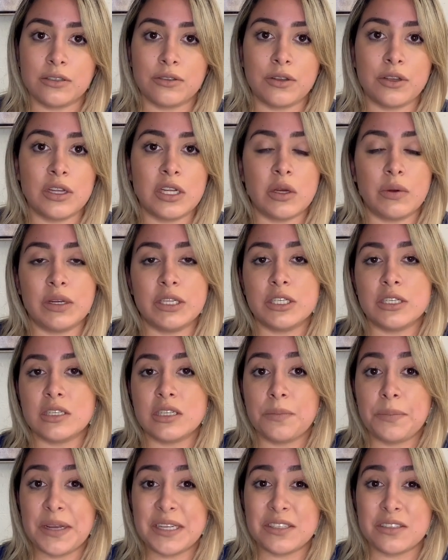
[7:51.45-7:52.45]
So, it just
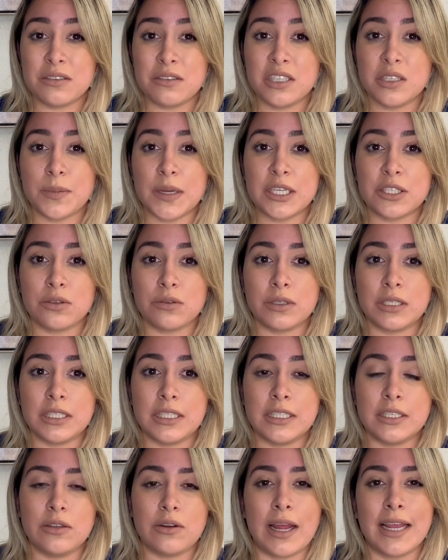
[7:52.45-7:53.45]
depends on the
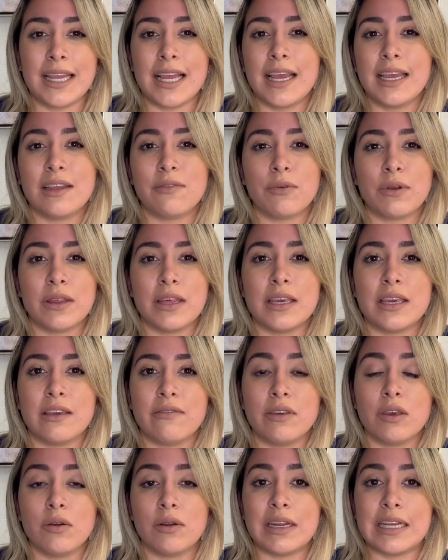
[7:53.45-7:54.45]
specialty. I can't really
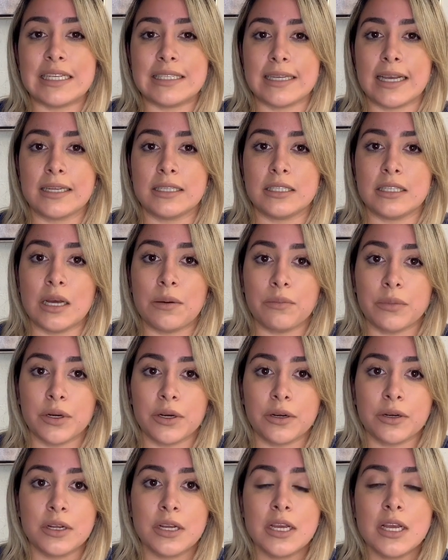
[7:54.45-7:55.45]
give you an exact
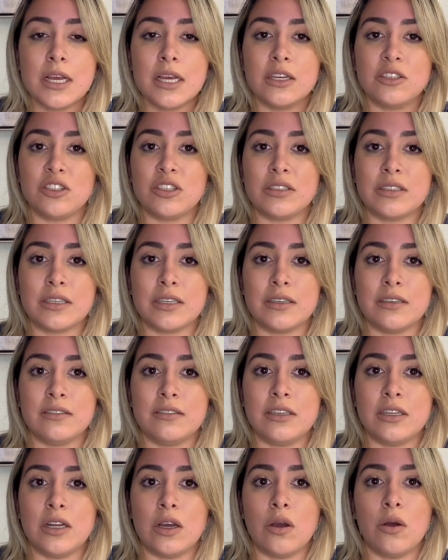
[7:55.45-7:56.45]
number just
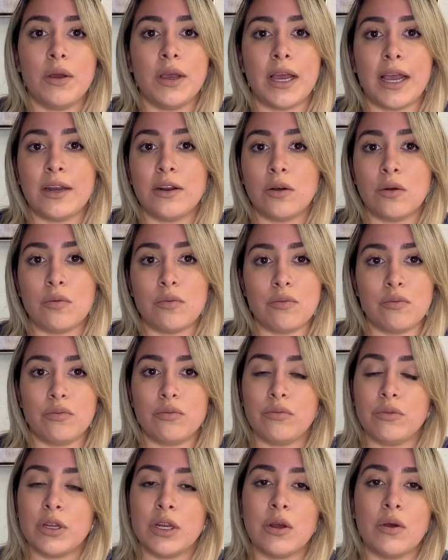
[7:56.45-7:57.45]
because, I don't,
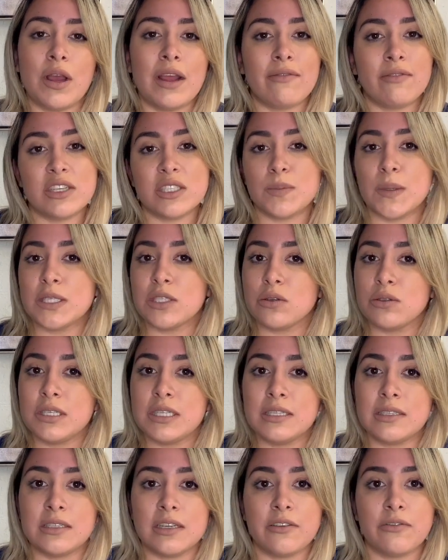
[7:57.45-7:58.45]
every
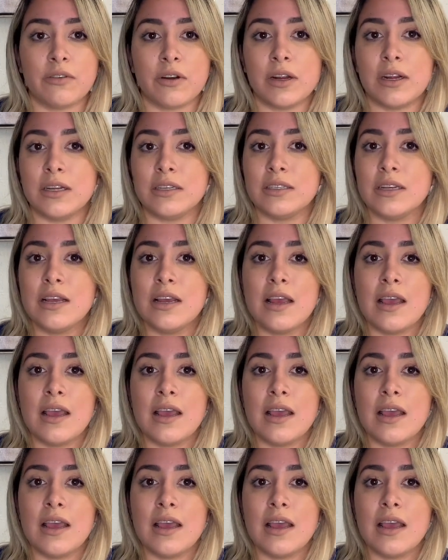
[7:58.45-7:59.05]
specialty is different.